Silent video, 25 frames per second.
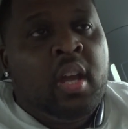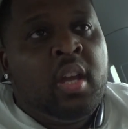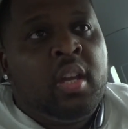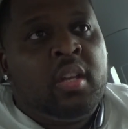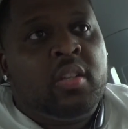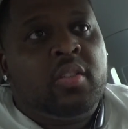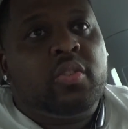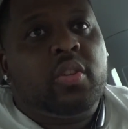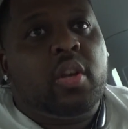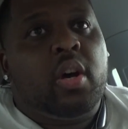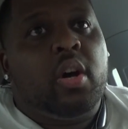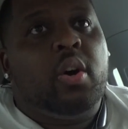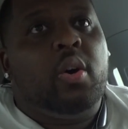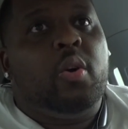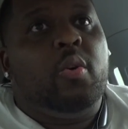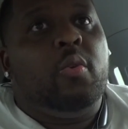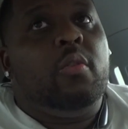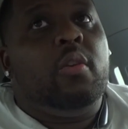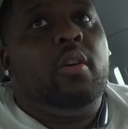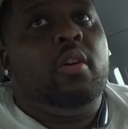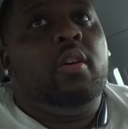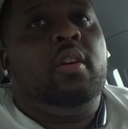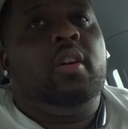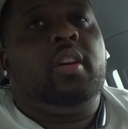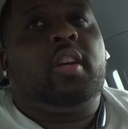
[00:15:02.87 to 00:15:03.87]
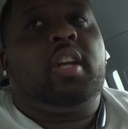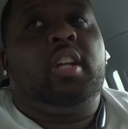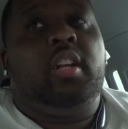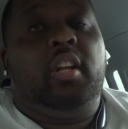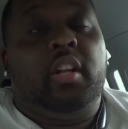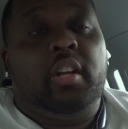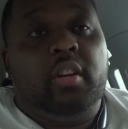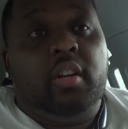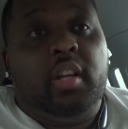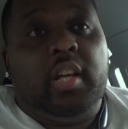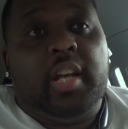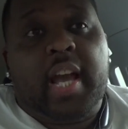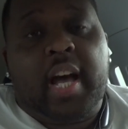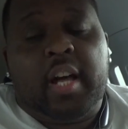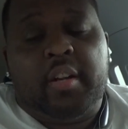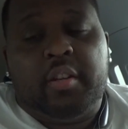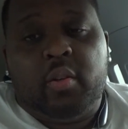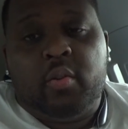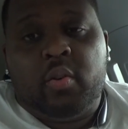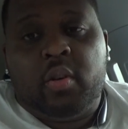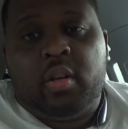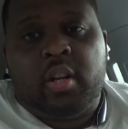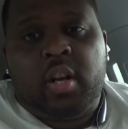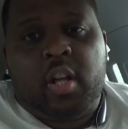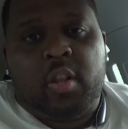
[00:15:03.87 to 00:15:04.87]
So clearly I'll
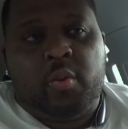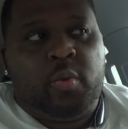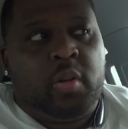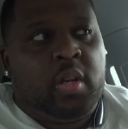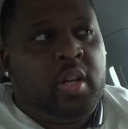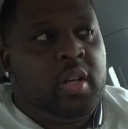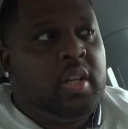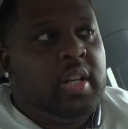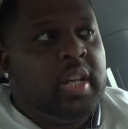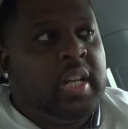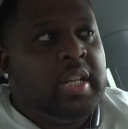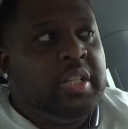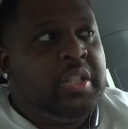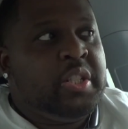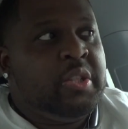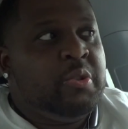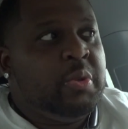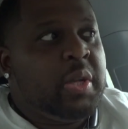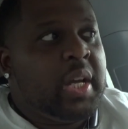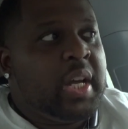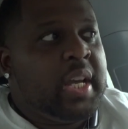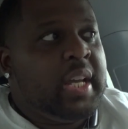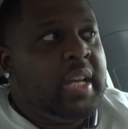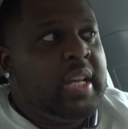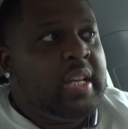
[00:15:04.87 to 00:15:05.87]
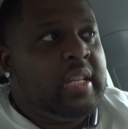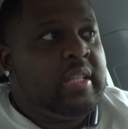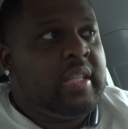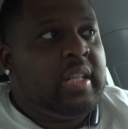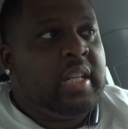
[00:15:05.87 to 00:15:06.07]
do another one in 2 days,